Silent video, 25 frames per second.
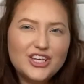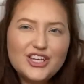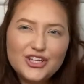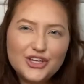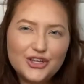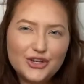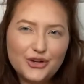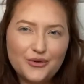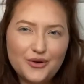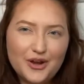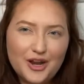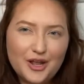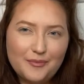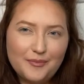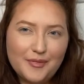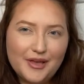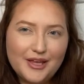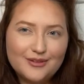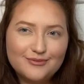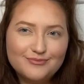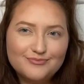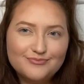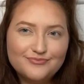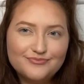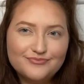You know what I
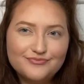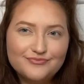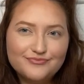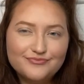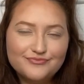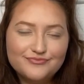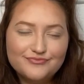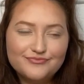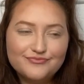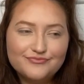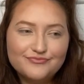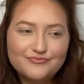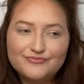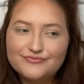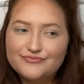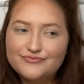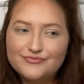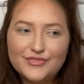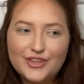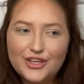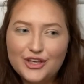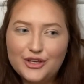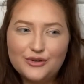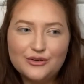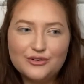mean.
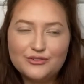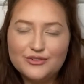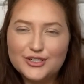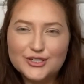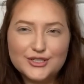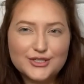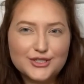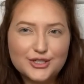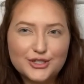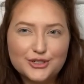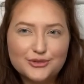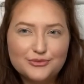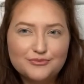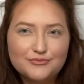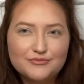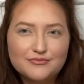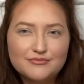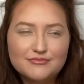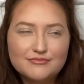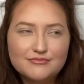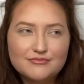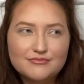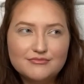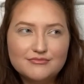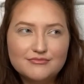The universal
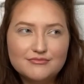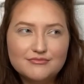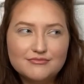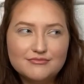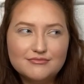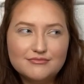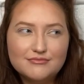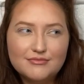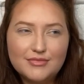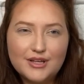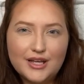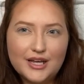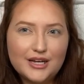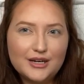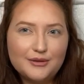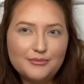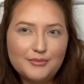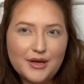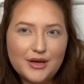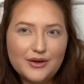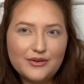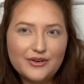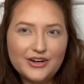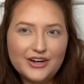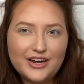blotting
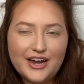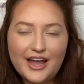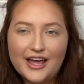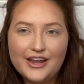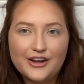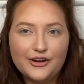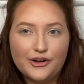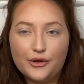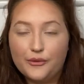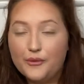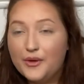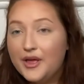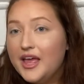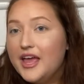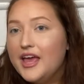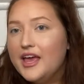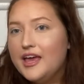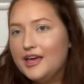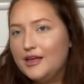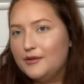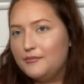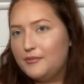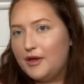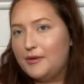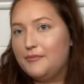powder, I don't know,
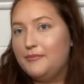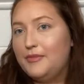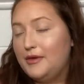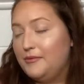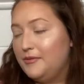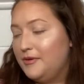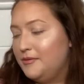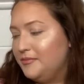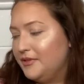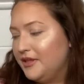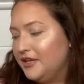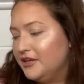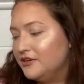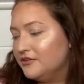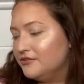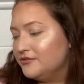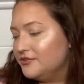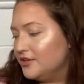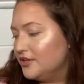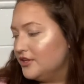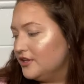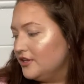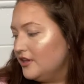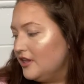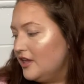and my baby
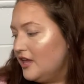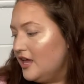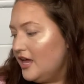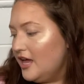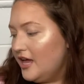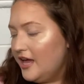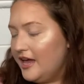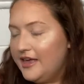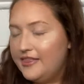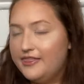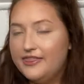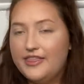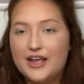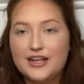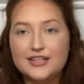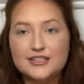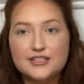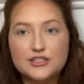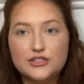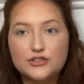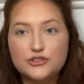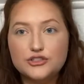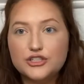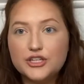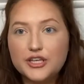Blendiful, and
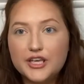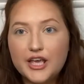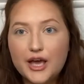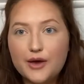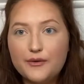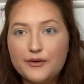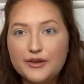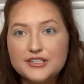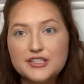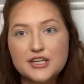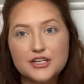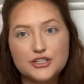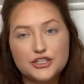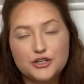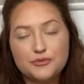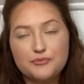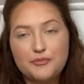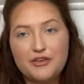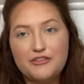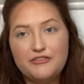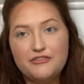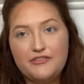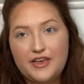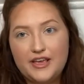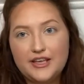that's usually how I touch up
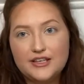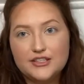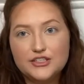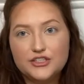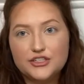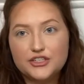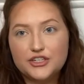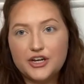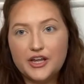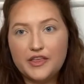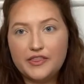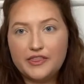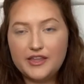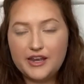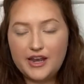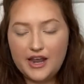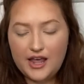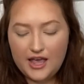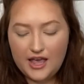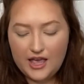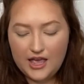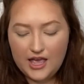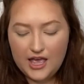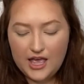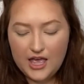my face during the
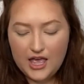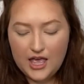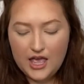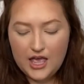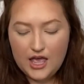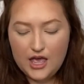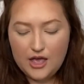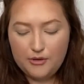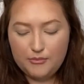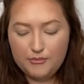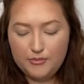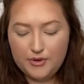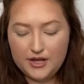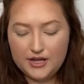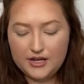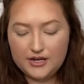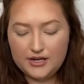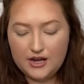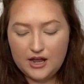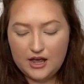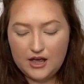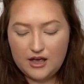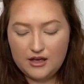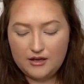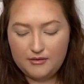day. But
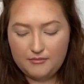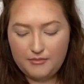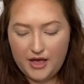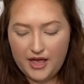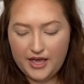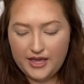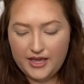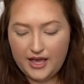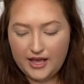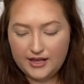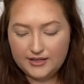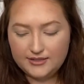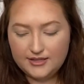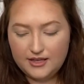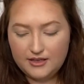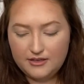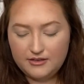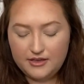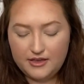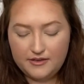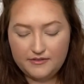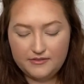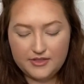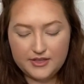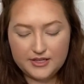I guess I'll
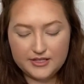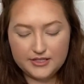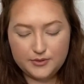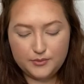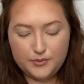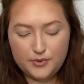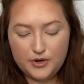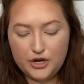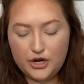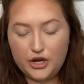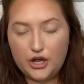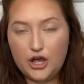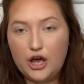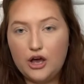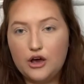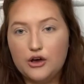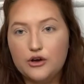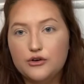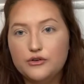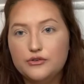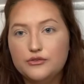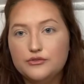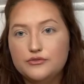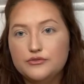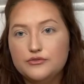give this one a
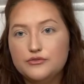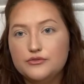go.